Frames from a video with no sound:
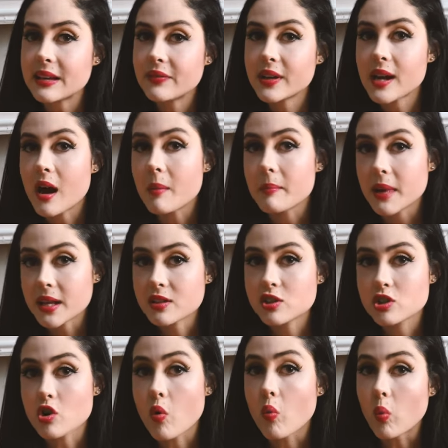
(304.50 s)
even
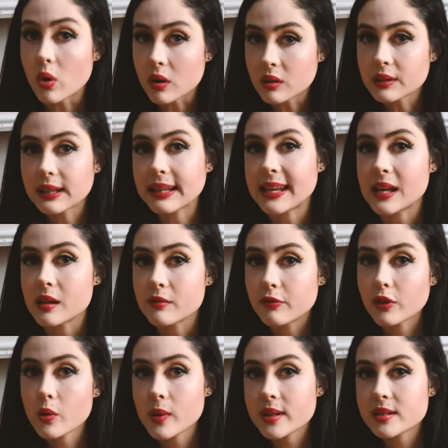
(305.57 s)
amidst worldly
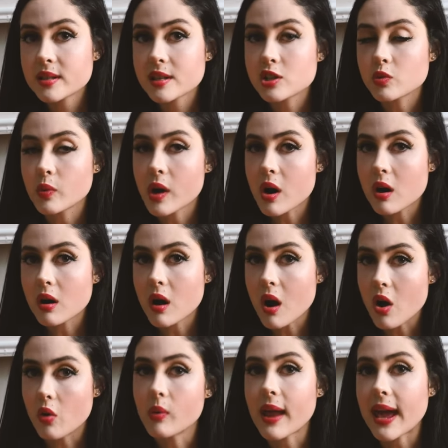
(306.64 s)
influences, we are our
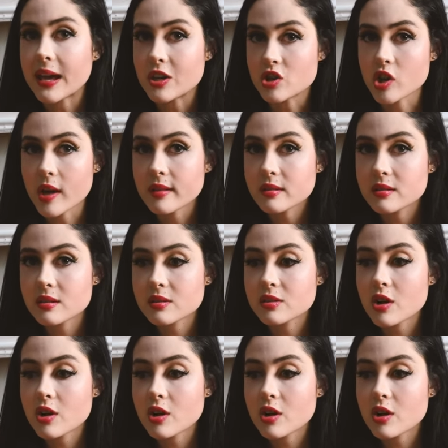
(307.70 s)
own agents.